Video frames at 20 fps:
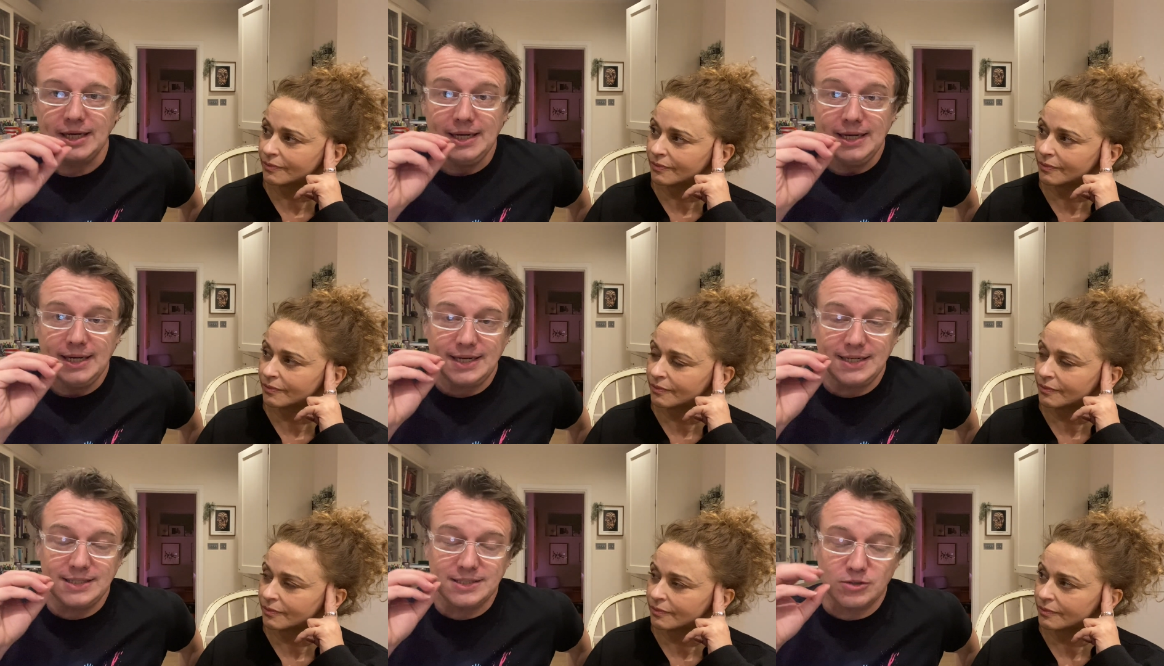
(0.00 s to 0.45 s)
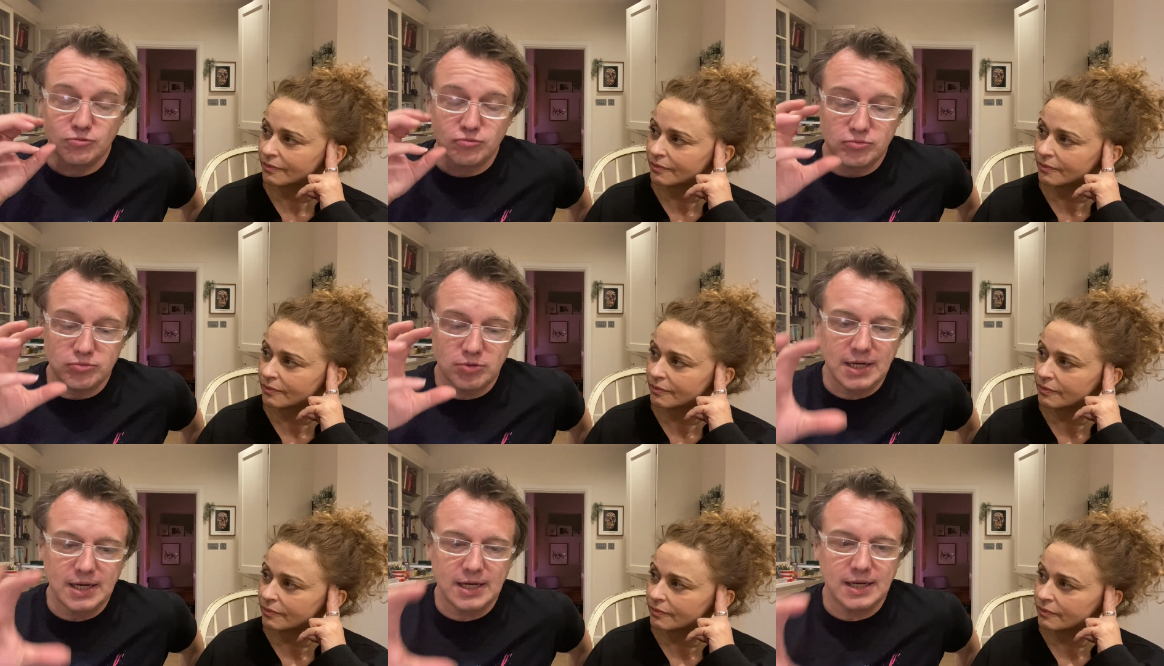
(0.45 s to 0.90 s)
Speaker 1: He's a
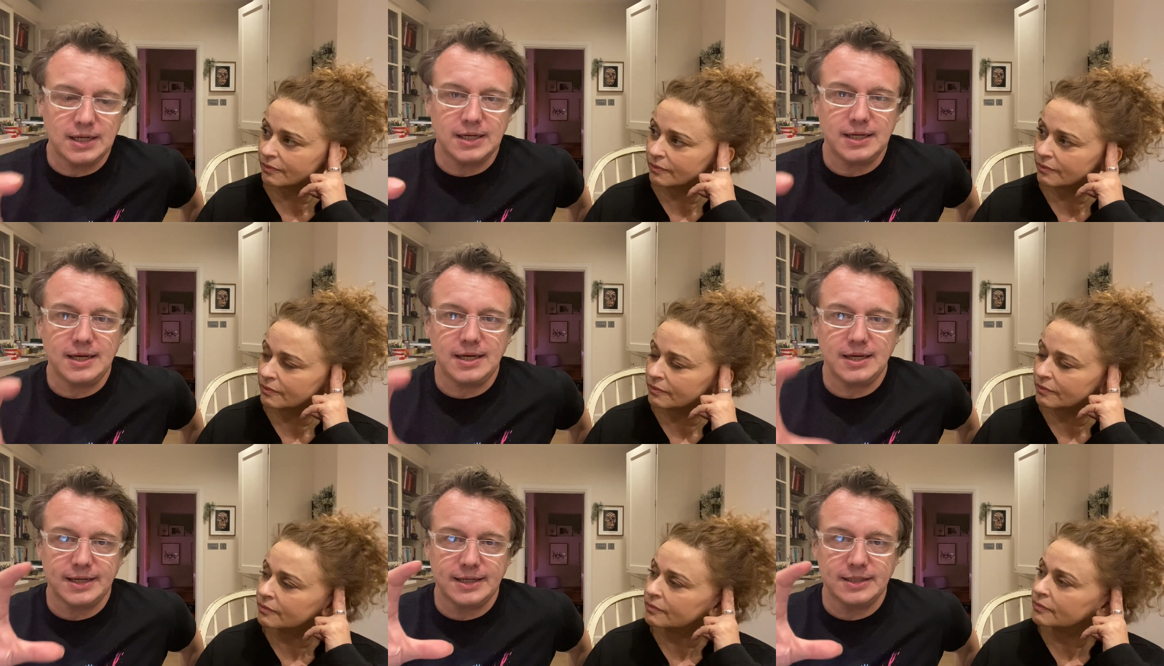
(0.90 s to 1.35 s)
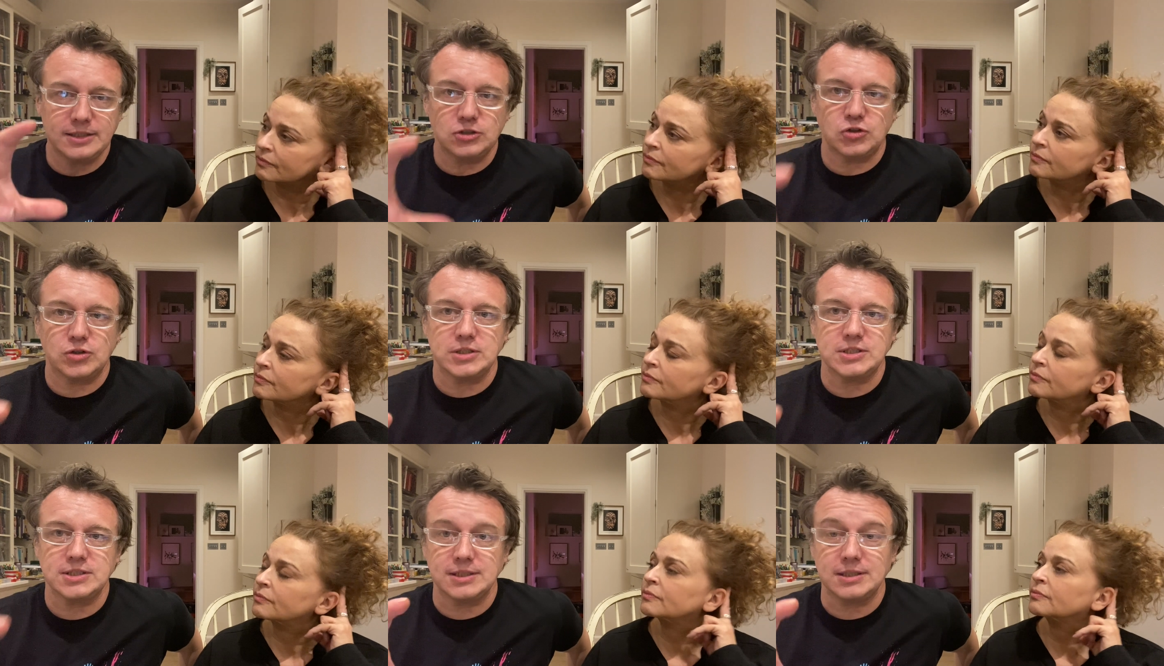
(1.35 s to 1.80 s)
really
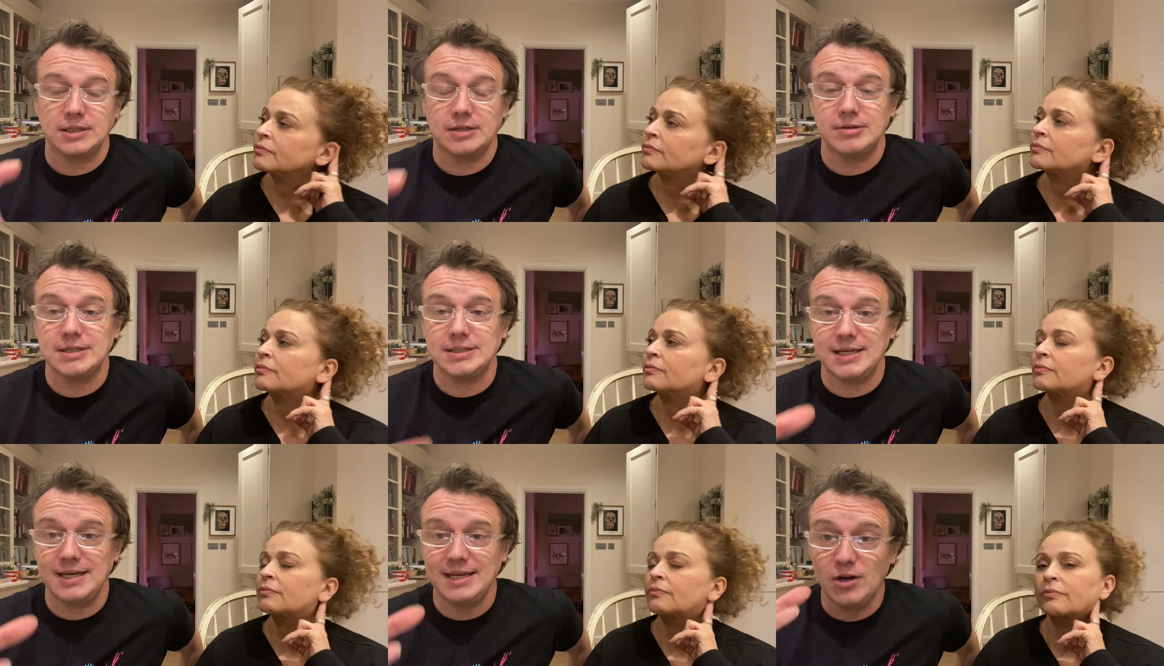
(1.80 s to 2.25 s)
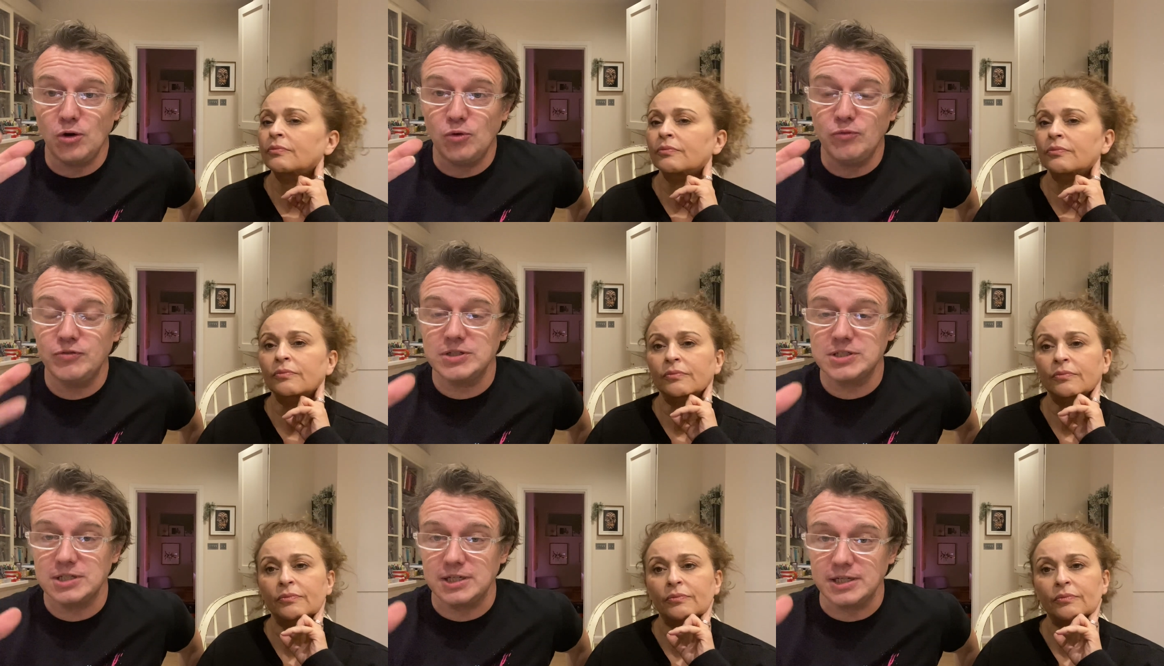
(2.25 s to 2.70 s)
interesting director. He
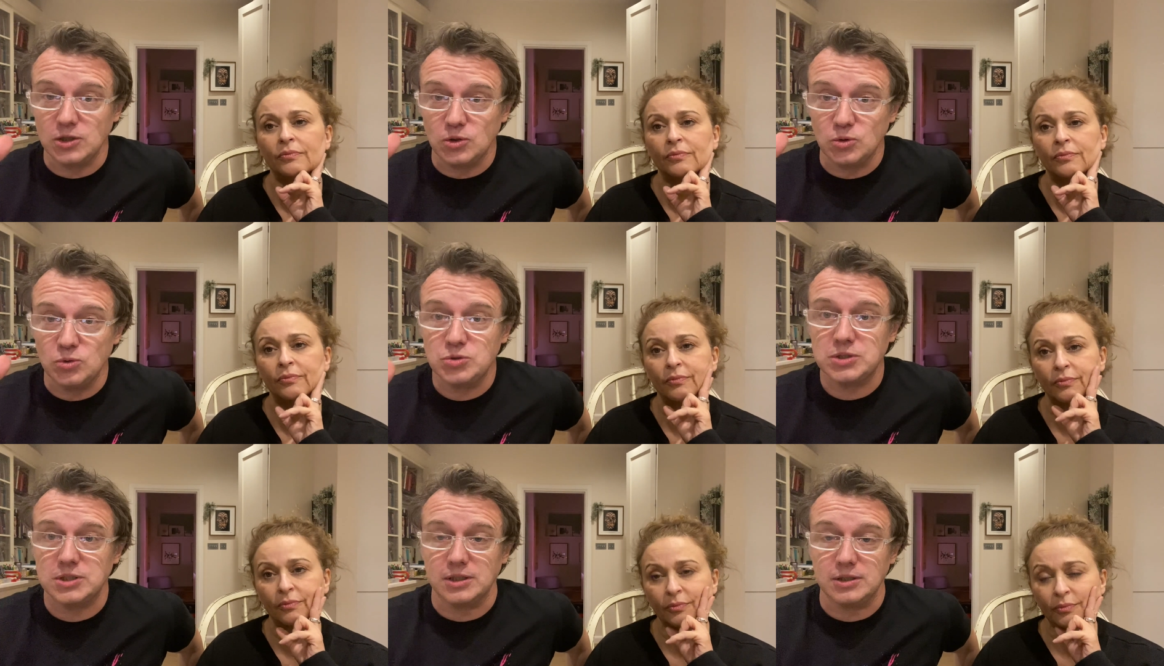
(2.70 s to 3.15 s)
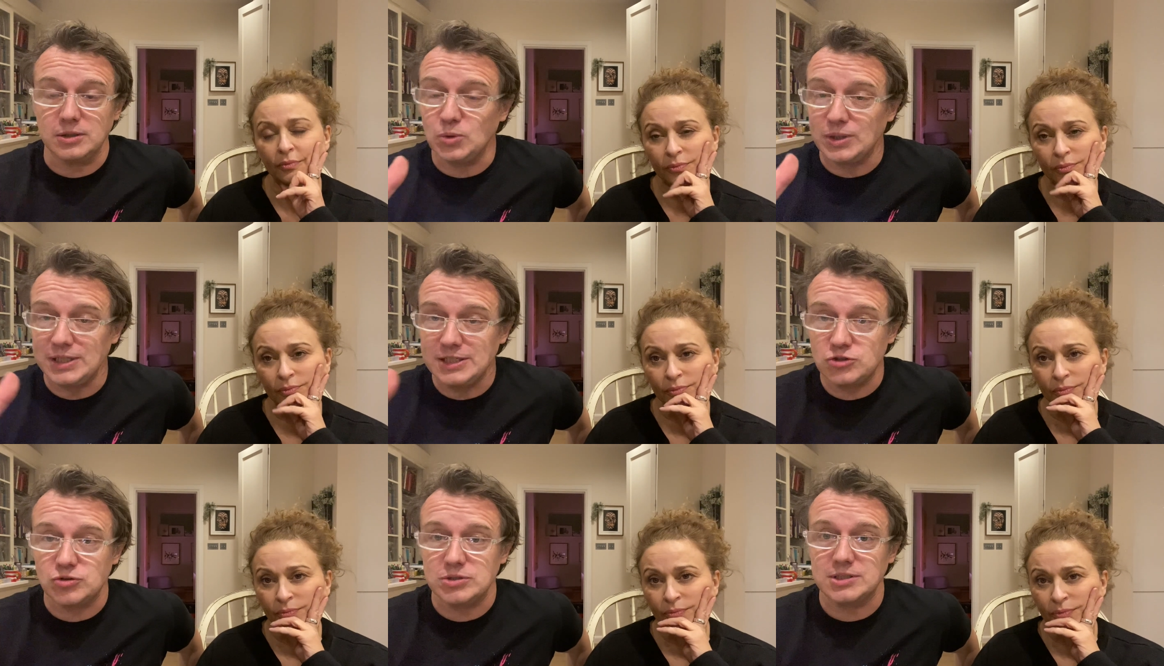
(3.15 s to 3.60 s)
obviously also,
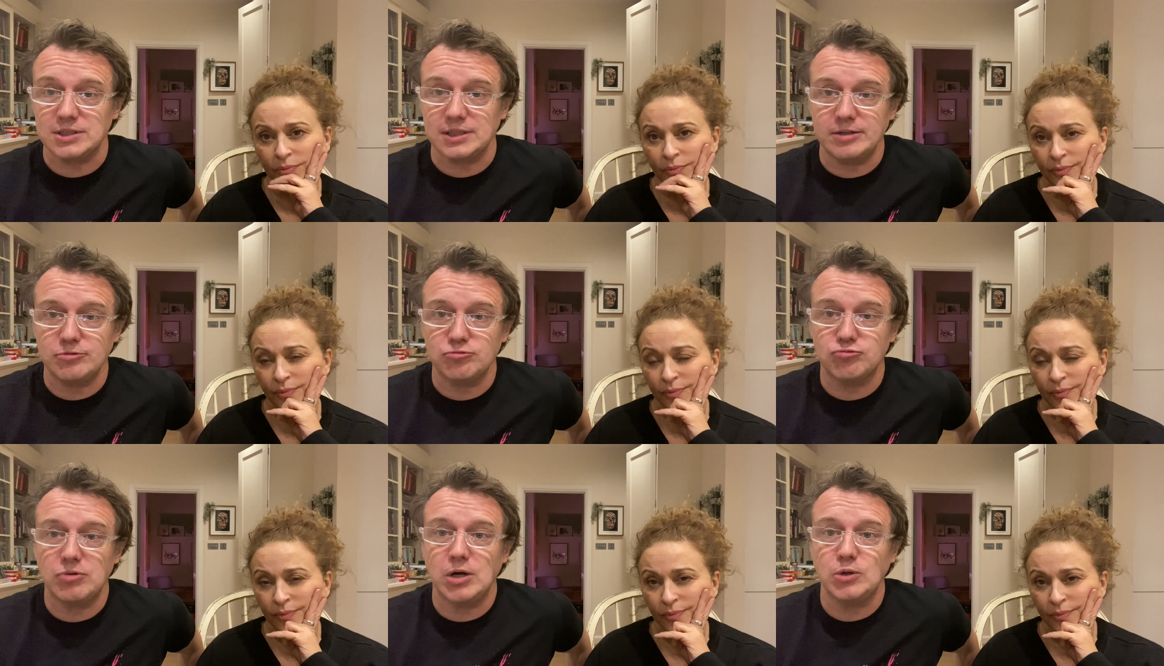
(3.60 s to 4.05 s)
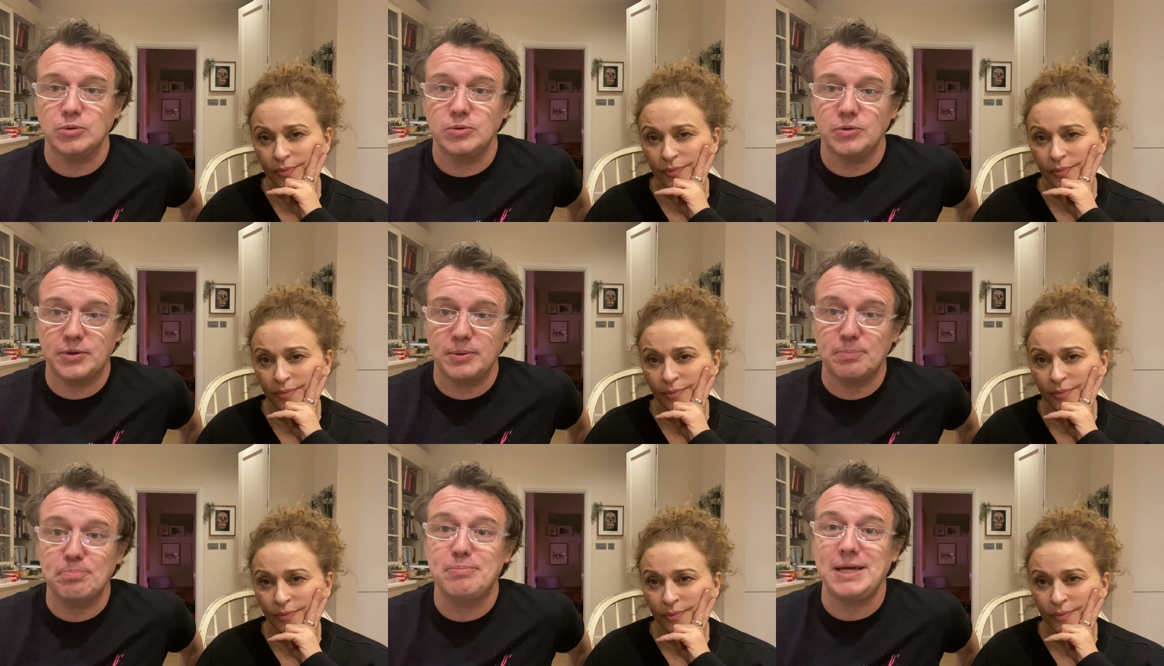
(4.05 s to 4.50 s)
interestingly, wrote
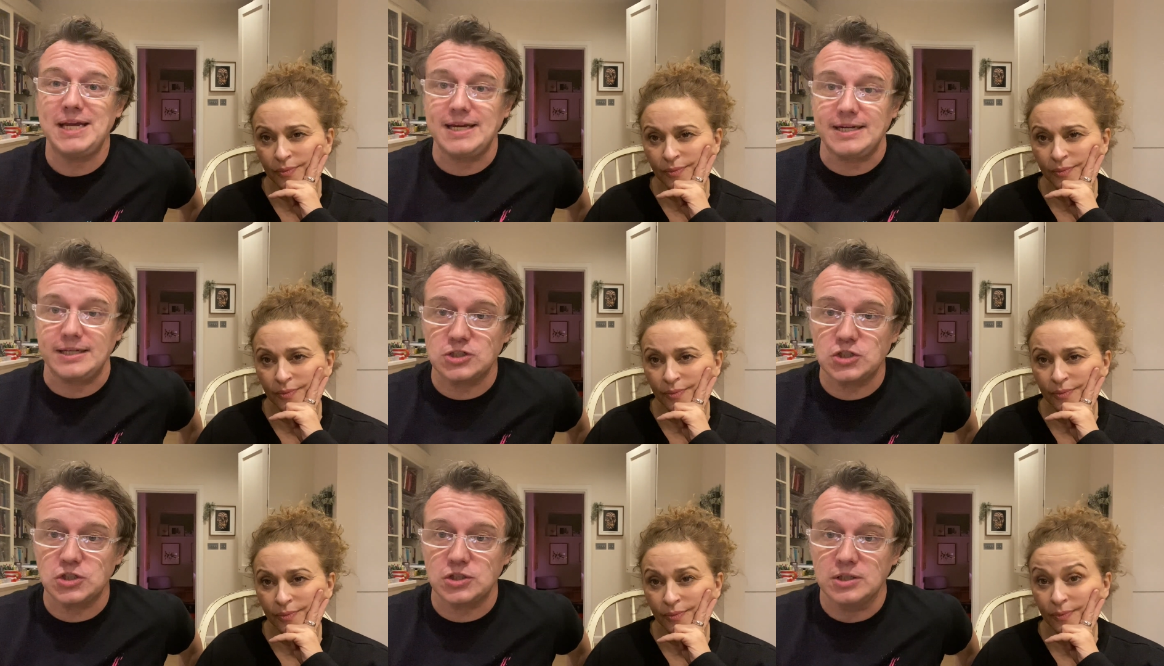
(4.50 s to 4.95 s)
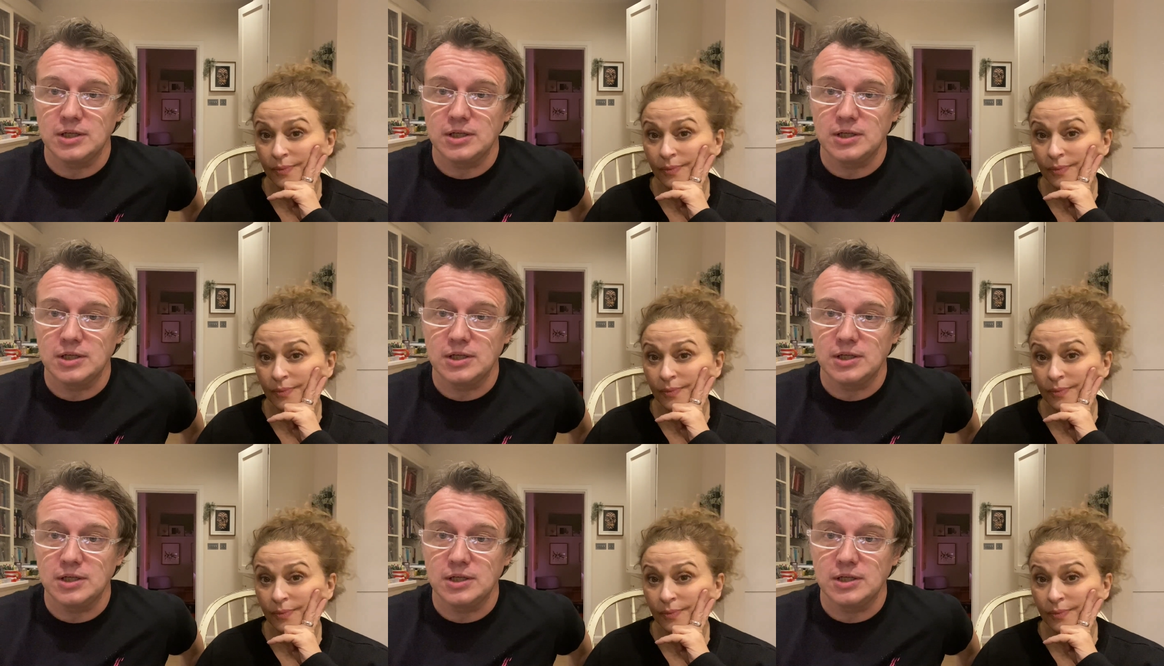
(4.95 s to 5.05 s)
The Beach,